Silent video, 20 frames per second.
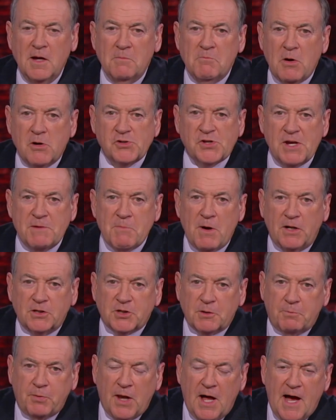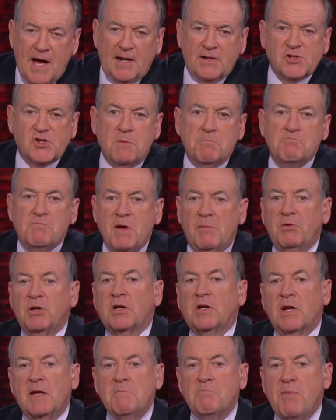Mercy Multiplied is a
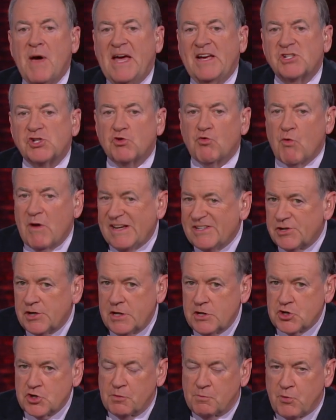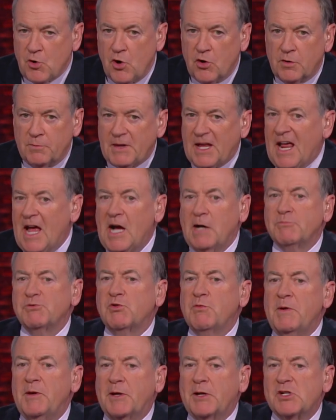biblically based residential program that helps
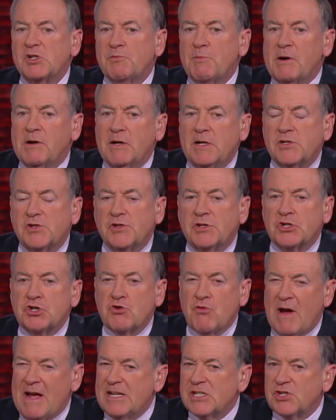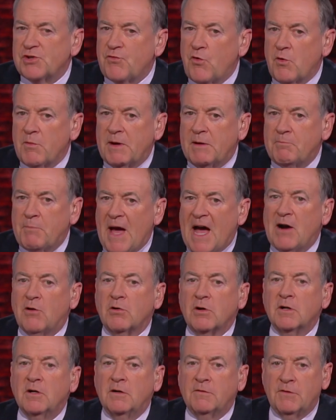women experience the transforming
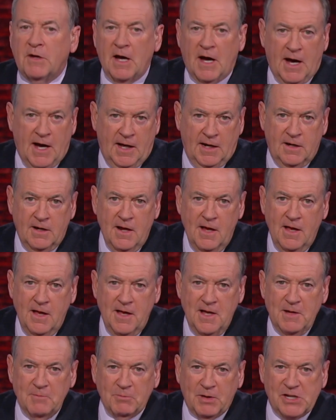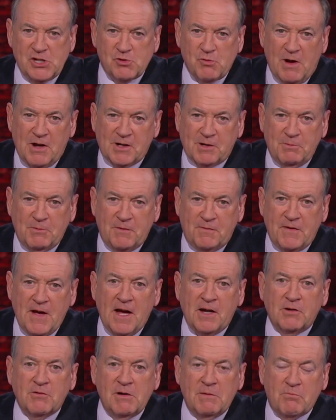power of God. Please welcome the
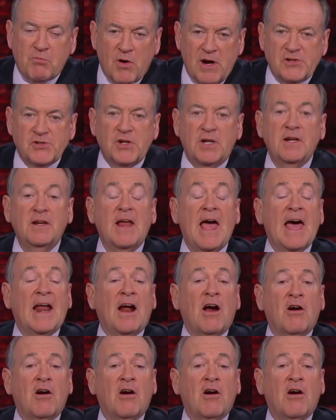founder and president and